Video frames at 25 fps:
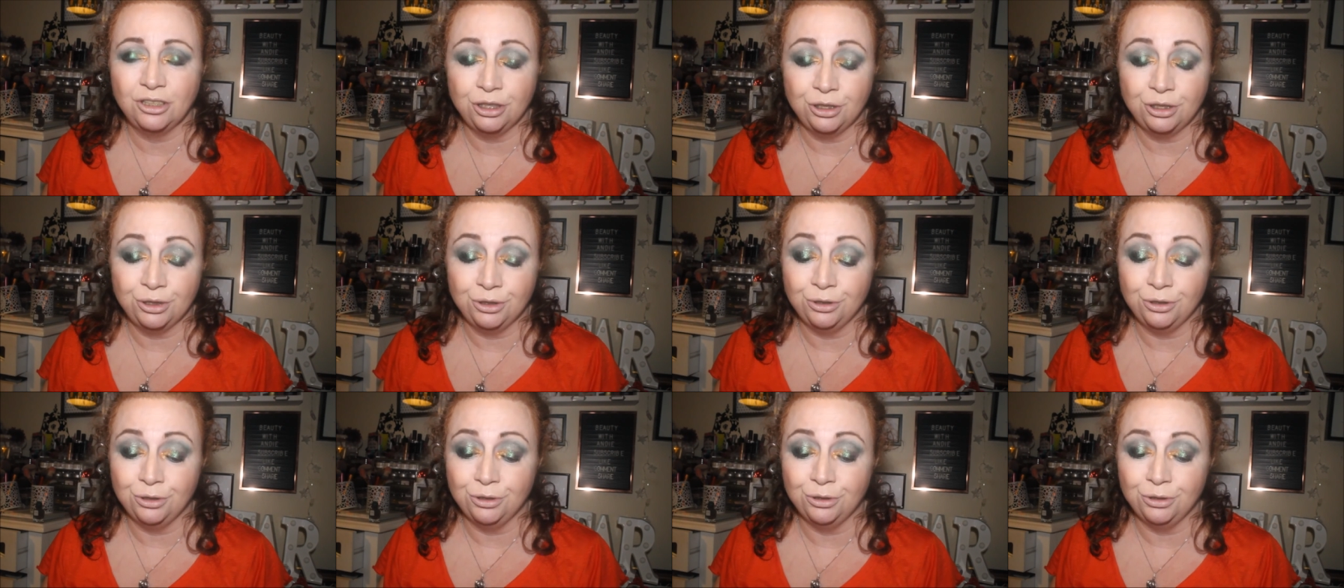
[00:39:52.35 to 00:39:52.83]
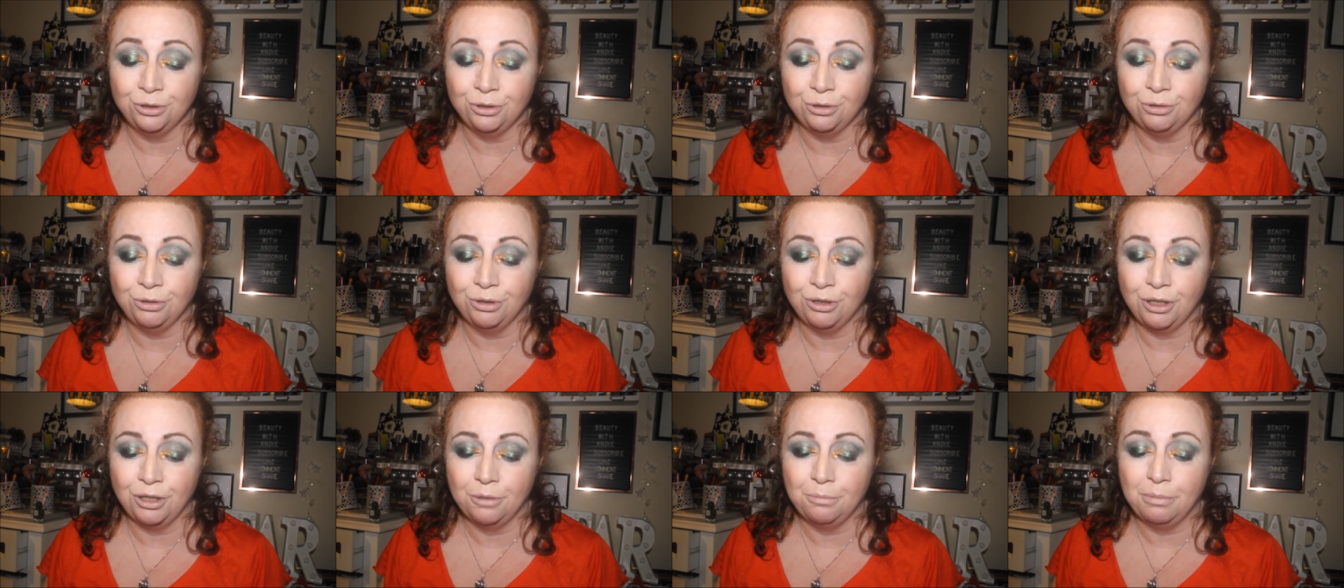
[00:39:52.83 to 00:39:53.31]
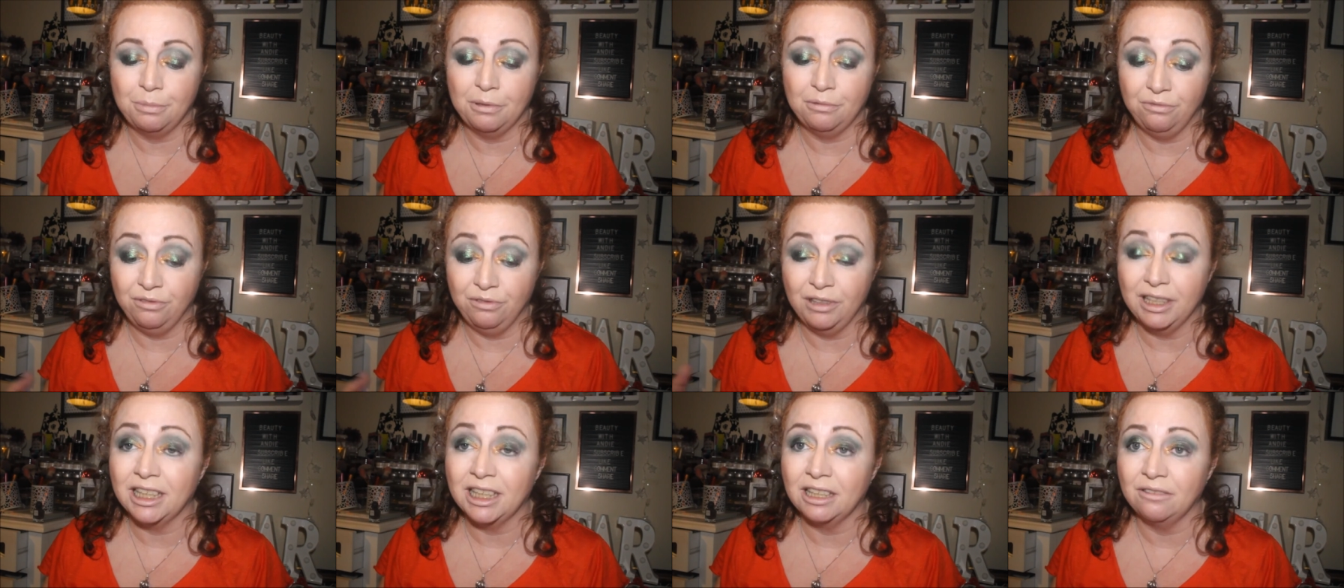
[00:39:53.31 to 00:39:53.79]
to be
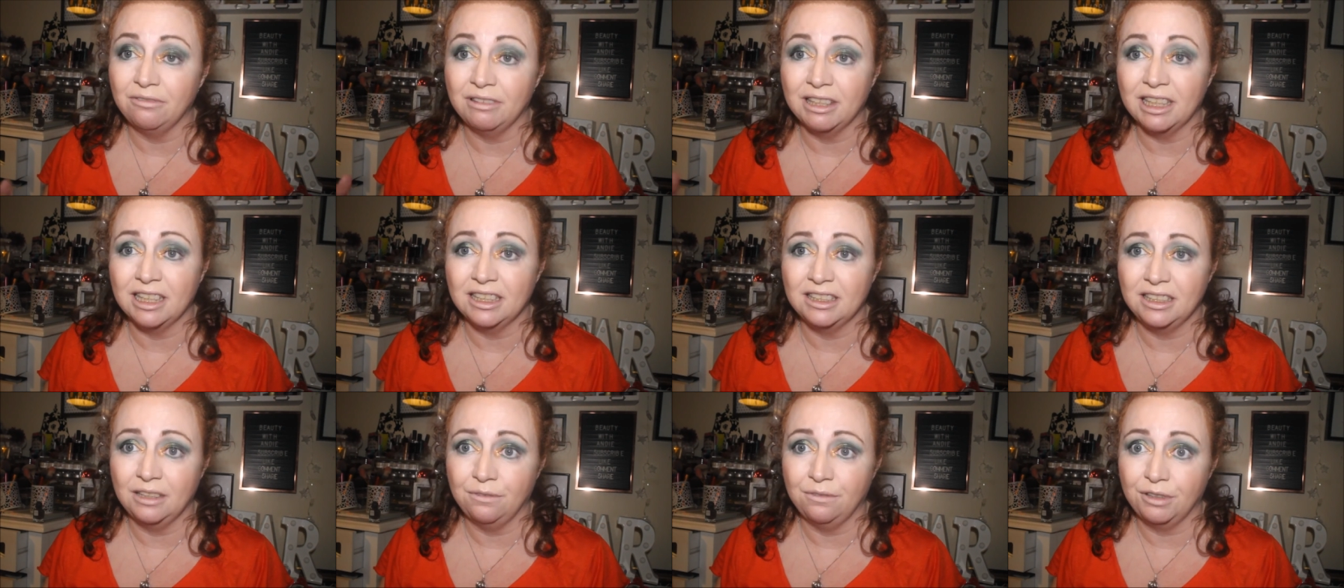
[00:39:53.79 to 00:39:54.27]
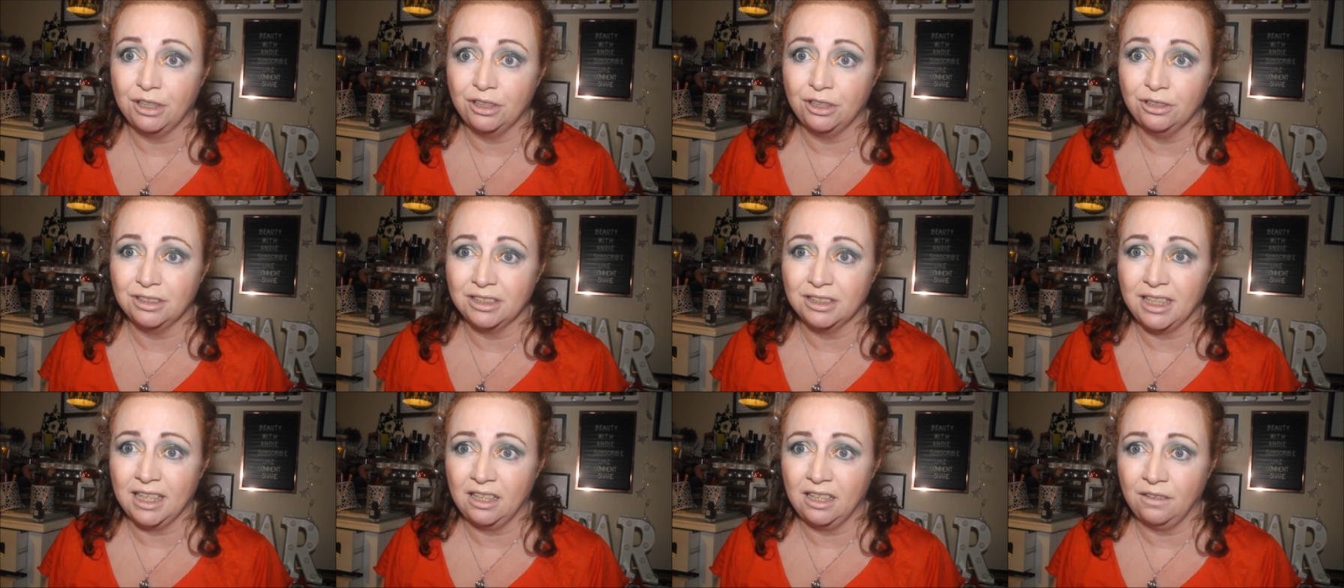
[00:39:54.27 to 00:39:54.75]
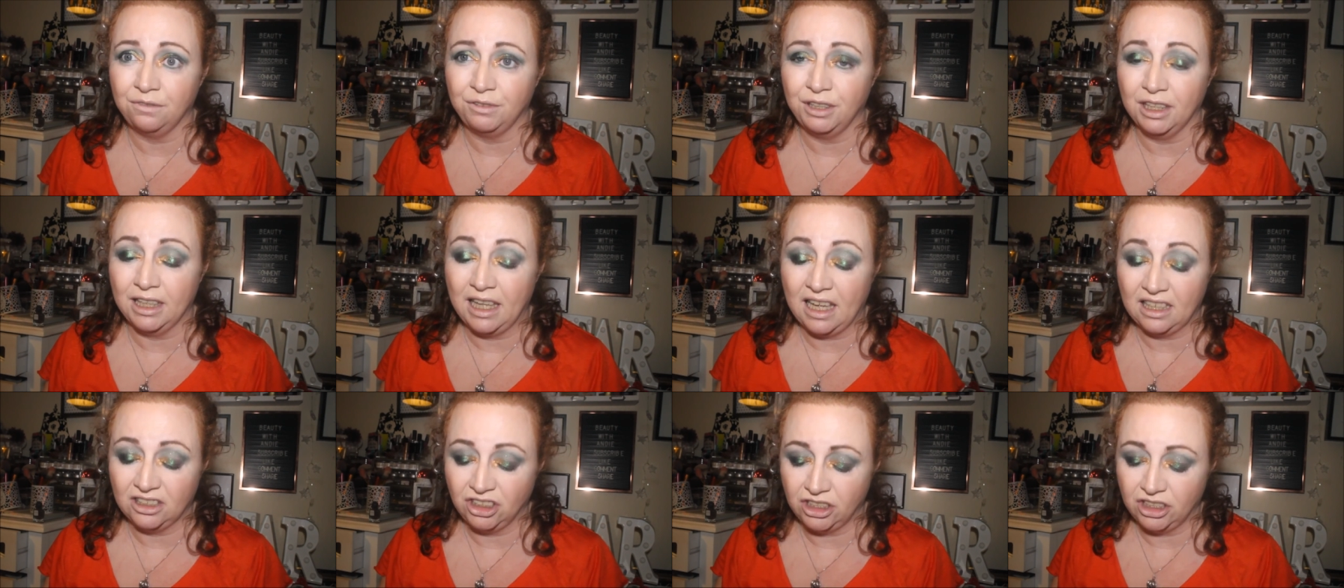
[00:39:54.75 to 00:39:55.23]
really really difficult to get off
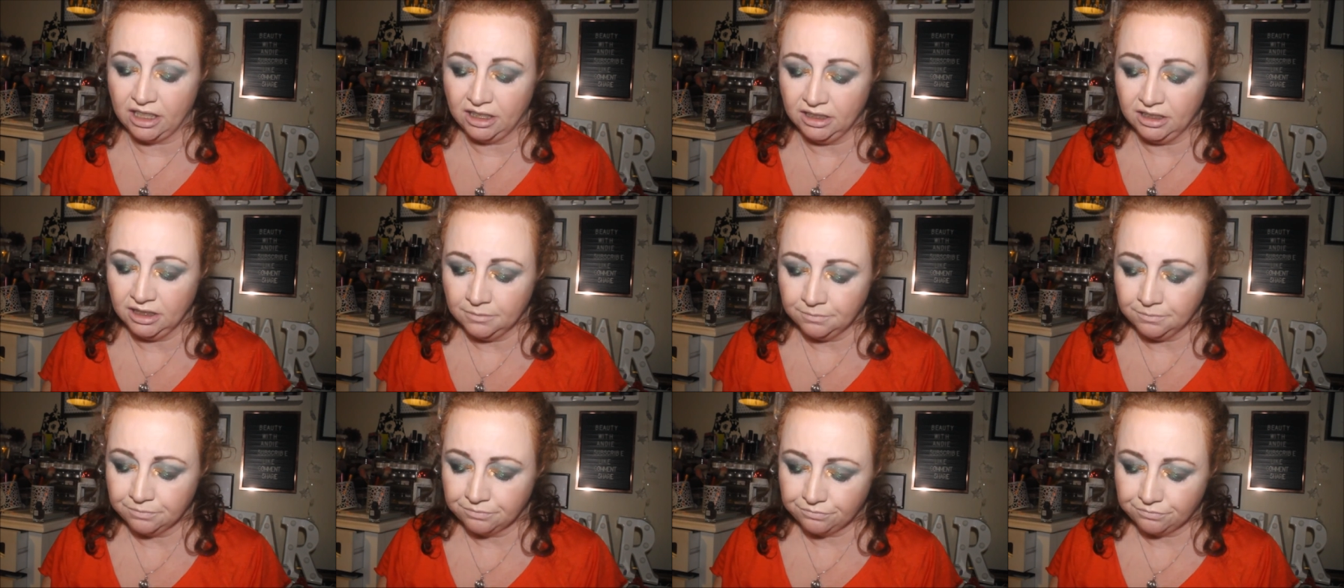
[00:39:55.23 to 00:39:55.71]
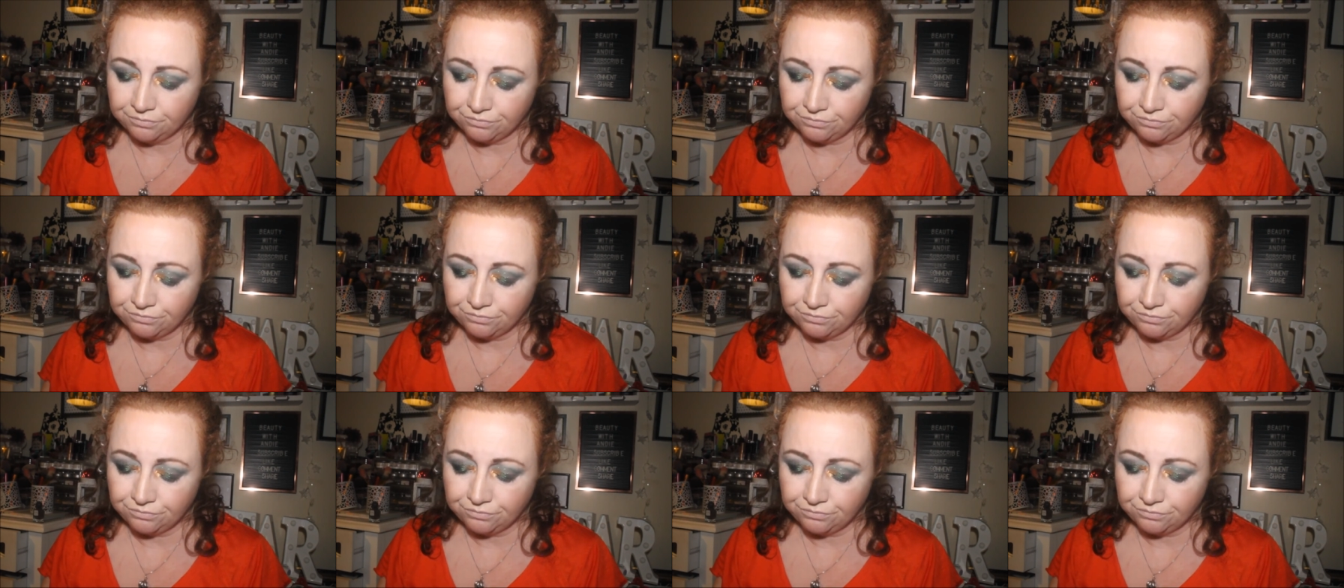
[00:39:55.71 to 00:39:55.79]
your lashes